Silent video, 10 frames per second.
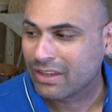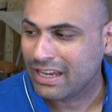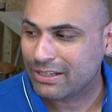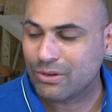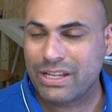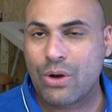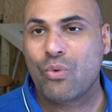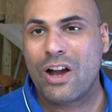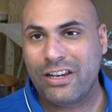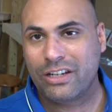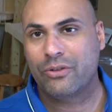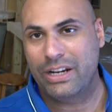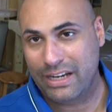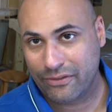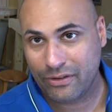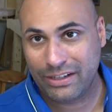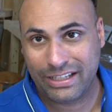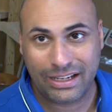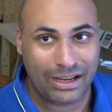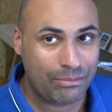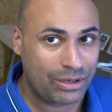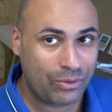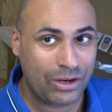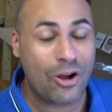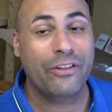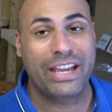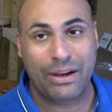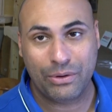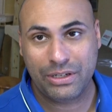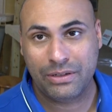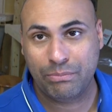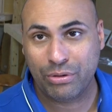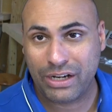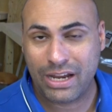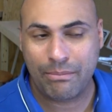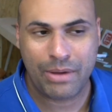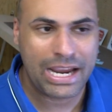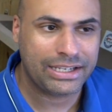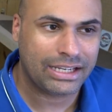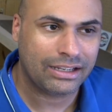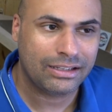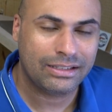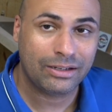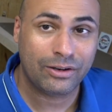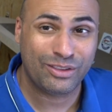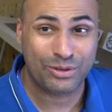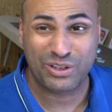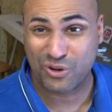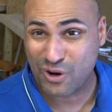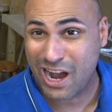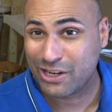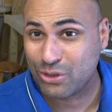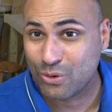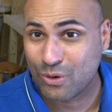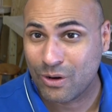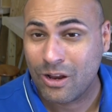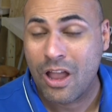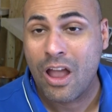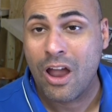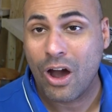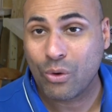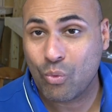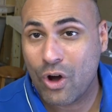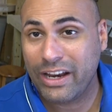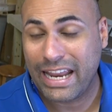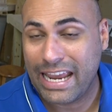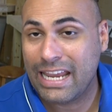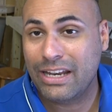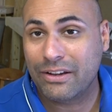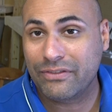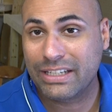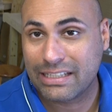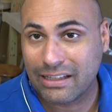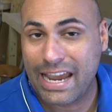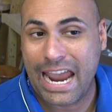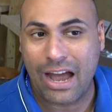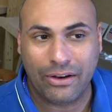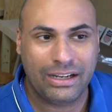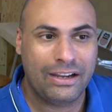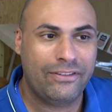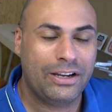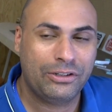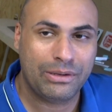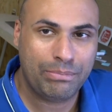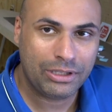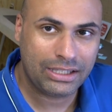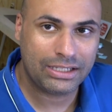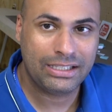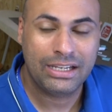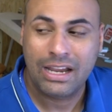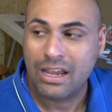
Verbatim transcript: is only a 1 degree difference in between all that, which is pretty amazing considering there's a garage door on one end of this layout. And I've actually put this